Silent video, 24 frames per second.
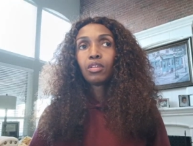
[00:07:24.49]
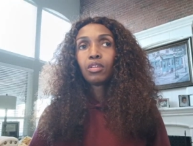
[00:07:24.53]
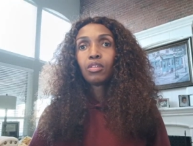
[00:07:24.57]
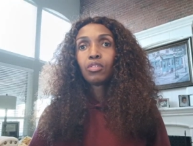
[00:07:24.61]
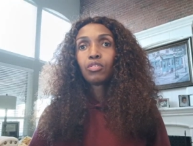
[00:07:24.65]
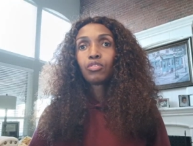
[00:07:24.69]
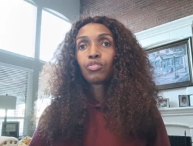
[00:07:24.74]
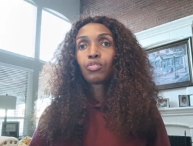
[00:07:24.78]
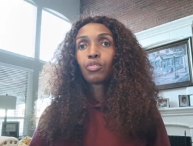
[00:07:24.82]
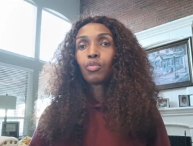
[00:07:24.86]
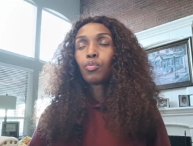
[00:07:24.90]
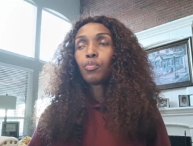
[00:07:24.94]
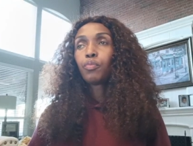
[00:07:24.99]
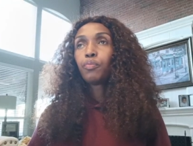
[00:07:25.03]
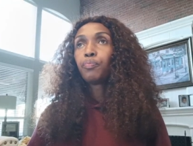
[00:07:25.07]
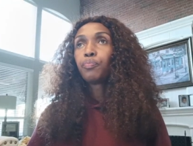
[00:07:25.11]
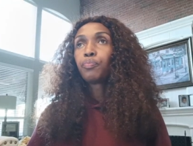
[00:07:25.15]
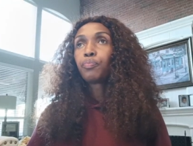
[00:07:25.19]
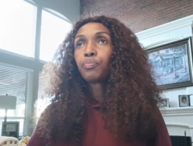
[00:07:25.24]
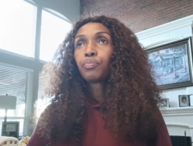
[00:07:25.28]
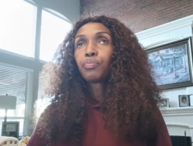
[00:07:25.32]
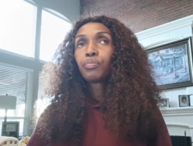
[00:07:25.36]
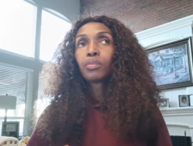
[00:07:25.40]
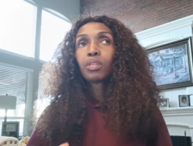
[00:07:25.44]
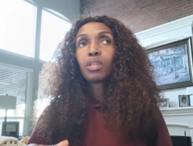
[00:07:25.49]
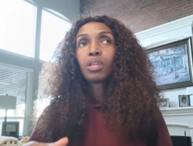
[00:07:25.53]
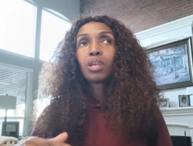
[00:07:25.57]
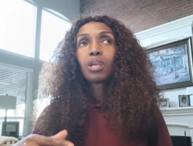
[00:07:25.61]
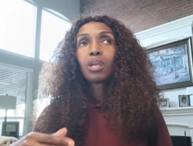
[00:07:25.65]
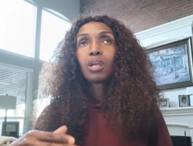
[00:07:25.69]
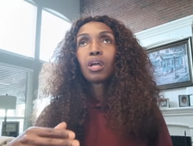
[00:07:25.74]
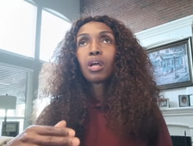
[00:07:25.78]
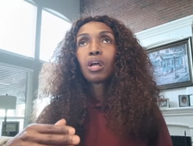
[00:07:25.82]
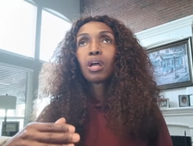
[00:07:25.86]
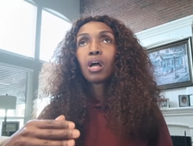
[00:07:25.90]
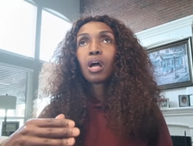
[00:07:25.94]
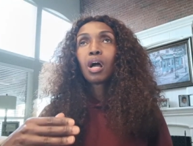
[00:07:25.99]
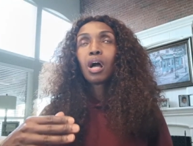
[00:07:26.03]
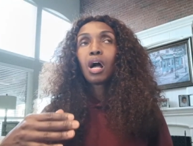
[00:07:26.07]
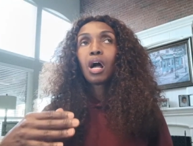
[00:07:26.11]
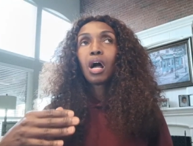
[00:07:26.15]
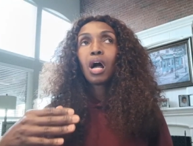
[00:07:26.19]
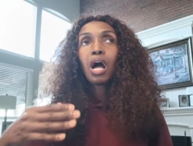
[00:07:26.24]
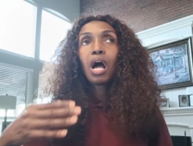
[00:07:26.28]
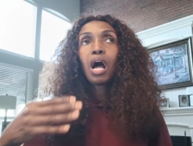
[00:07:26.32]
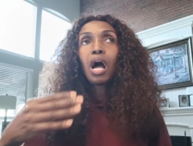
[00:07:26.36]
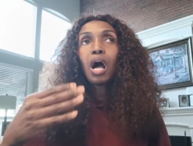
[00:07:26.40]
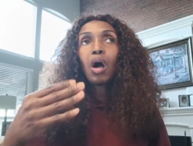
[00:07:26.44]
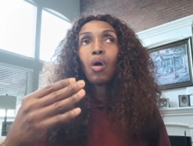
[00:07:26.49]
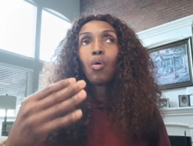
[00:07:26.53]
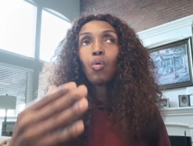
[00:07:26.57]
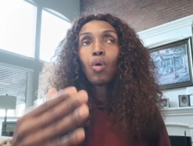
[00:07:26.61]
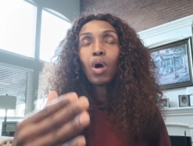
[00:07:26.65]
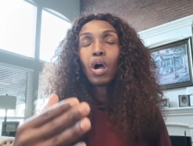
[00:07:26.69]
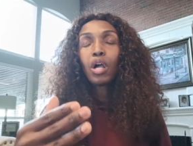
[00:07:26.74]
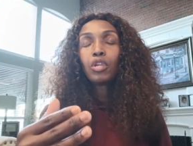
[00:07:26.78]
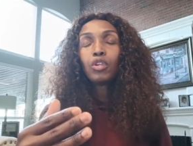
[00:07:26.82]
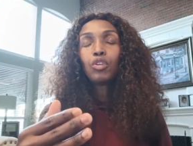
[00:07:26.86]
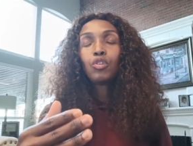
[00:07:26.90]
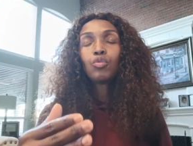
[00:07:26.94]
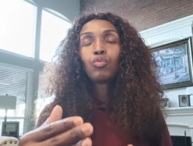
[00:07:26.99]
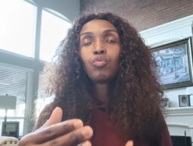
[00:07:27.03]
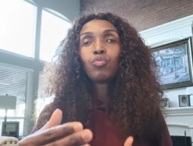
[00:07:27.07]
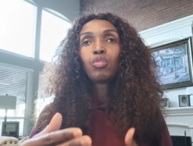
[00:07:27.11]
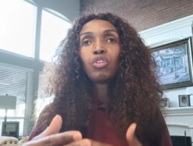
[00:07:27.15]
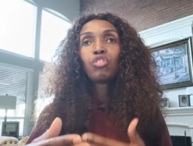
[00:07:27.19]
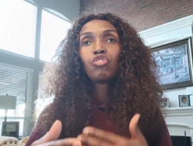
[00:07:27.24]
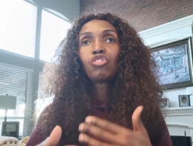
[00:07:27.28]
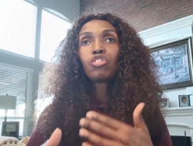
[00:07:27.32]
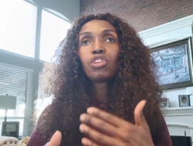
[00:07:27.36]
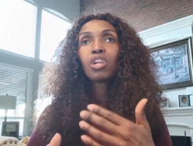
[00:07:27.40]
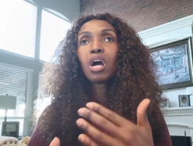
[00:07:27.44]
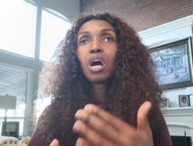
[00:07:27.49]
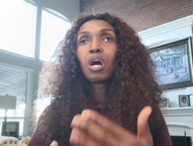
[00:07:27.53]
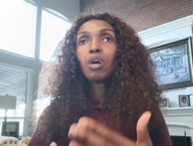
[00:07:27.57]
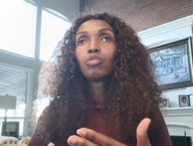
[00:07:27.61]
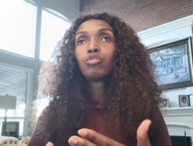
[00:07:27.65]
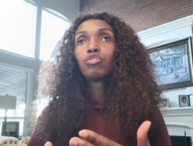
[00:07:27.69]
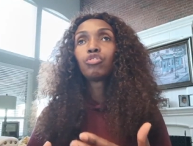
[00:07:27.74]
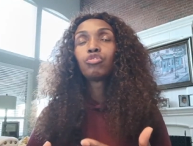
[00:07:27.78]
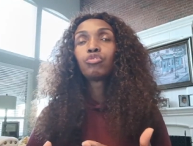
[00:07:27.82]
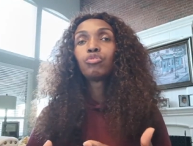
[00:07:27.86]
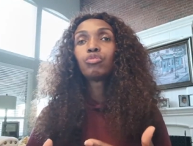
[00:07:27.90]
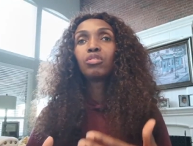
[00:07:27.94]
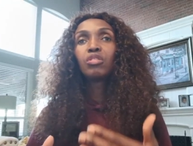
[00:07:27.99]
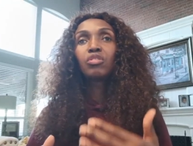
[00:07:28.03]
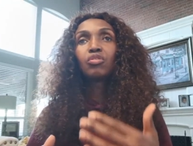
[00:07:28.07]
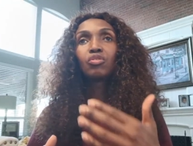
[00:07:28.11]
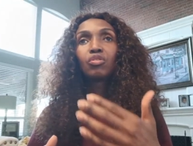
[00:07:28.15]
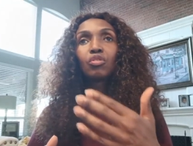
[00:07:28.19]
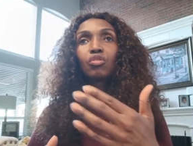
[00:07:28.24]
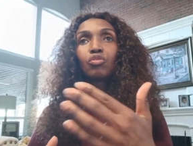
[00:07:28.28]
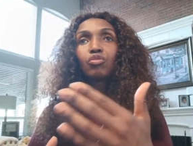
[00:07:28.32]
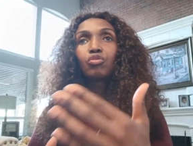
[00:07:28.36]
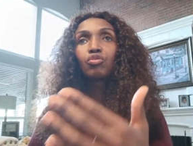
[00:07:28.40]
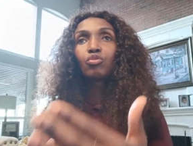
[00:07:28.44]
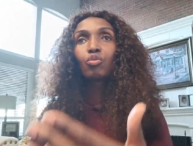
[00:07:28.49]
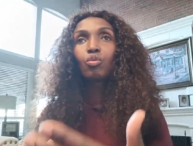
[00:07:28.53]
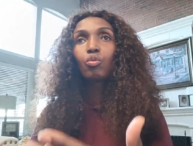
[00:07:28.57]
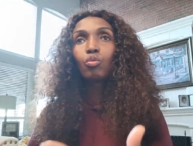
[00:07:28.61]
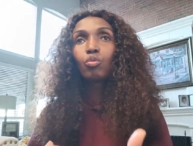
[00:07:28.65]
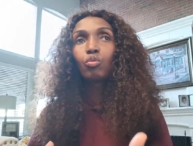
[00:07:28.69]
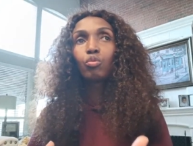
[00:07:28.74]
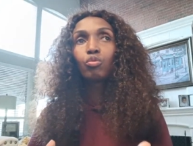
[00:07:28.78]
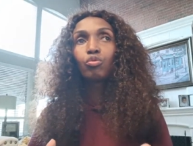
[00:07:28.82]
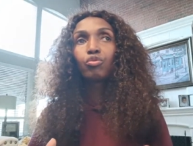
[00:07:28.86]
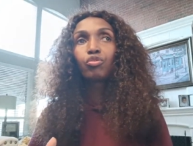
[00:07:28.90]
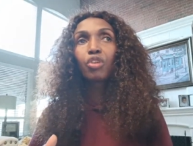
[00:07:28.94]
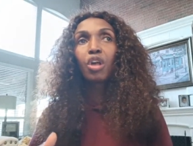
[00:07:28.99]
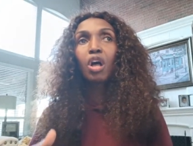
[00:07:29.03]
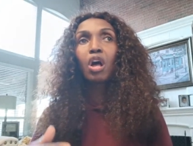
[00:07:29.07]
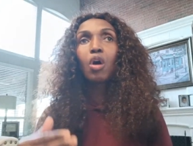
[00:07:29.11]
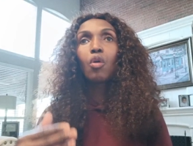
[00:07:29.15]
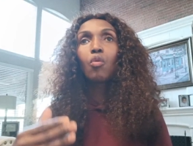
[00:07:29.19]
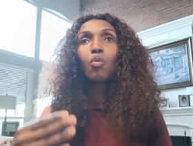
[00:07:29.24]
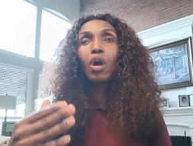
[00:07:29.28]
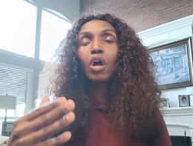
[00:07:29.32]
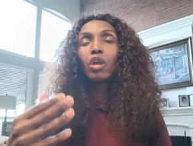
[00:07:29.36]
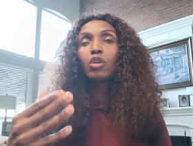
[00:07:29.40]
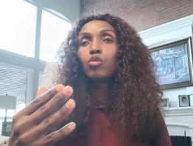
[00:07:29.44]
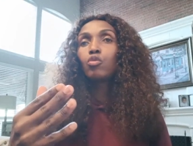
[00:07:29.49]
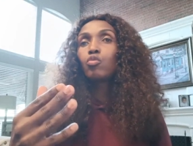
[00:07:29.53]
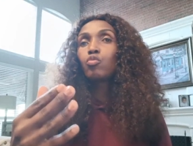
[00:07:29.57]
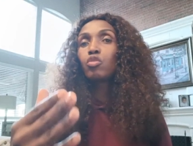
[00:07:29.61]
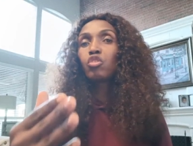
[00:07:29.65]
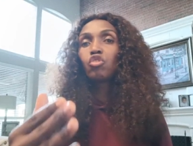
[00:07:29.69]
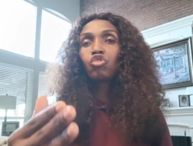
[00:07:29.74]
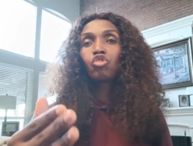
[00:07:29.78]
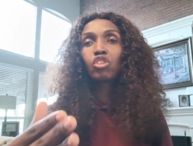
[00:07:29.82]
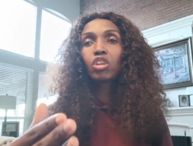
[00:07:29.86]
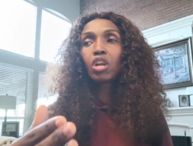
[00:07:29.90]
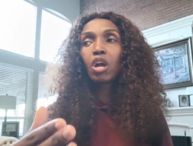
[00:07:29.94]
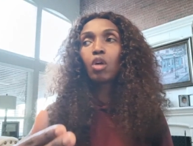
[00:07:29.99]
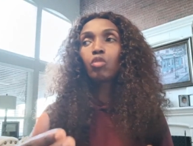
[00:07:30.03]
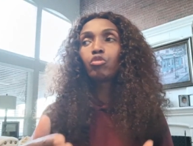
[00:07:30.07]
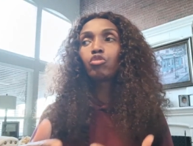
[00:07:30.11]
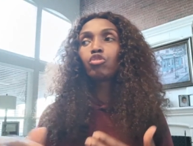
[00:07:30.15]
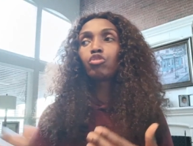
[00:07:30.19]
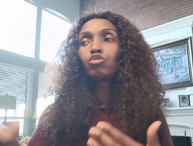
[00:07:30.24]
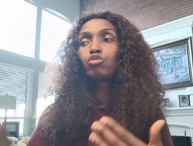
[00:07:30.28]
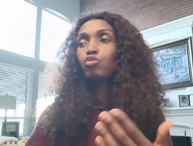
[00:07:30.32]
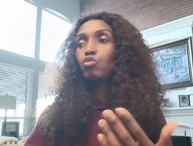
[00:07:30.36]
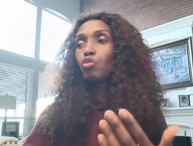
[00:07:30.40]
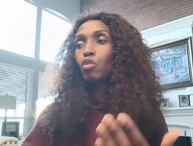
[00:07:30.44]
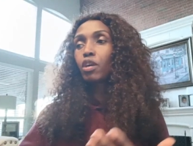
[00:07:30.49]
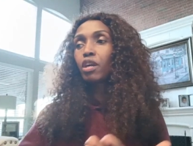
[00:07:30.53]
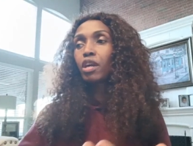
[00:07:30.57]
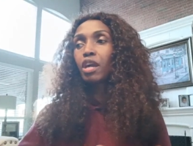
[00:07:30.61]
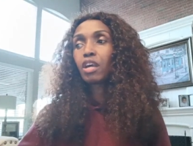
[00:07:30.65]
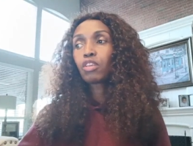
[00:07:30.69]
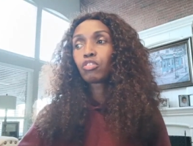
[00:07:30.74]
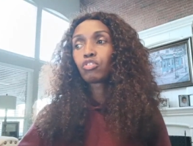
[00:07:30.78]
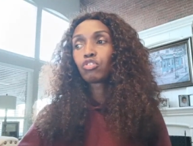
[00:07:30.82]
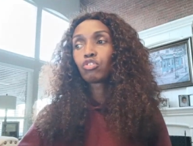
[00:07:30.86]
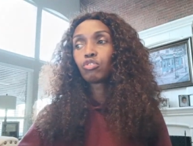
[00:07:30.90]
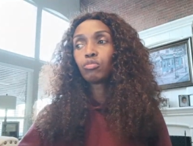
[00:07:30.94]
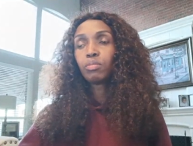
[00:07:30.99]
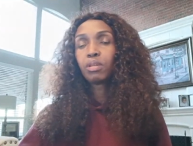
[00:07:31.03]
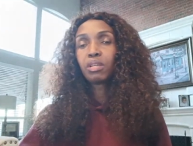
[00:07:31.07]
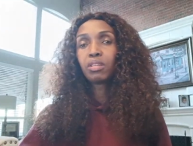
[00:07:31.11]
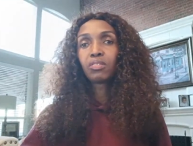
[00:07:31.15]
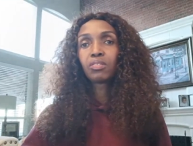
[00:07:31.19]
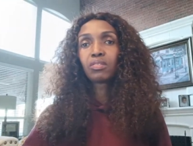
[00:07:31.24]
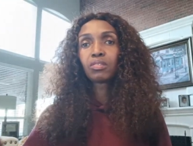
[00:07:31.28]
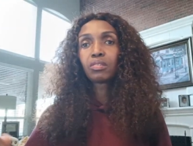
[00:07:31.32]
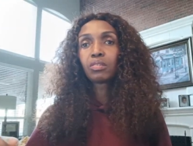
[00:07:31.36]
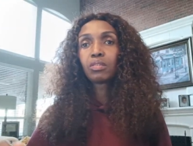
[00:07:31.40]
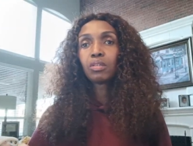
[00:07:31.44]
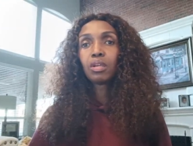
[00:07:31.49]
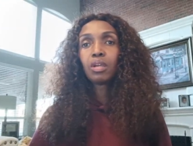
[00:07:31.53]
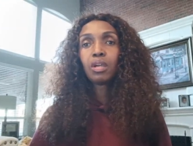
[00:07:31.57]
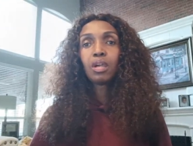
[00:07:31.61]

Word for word: So, how are you reaching out to these souls? How are you reaching out to your customers?